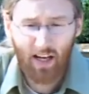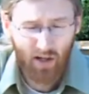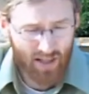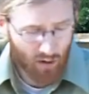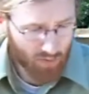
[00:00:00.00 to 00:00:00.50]

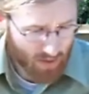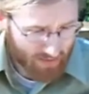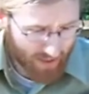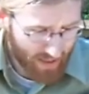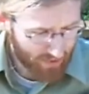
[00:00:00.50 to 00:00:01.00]
So that would be
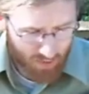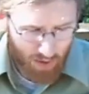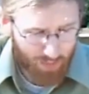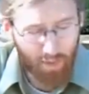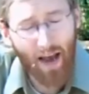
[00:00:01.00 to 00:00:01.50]
like giving
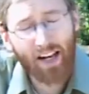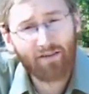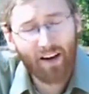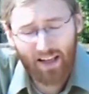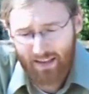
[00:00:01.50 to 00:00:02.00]
people a
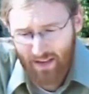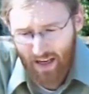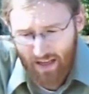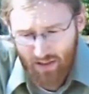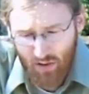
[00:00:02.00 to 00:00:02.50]
magnifying
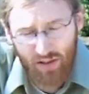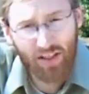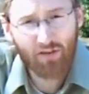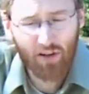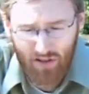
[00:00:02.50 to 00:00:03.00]
glass or
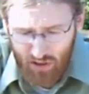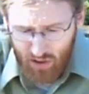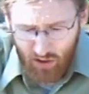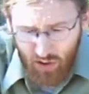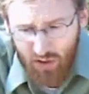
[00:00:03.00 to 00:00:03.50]
sifters to
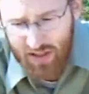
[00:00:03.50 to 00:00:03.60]
search through the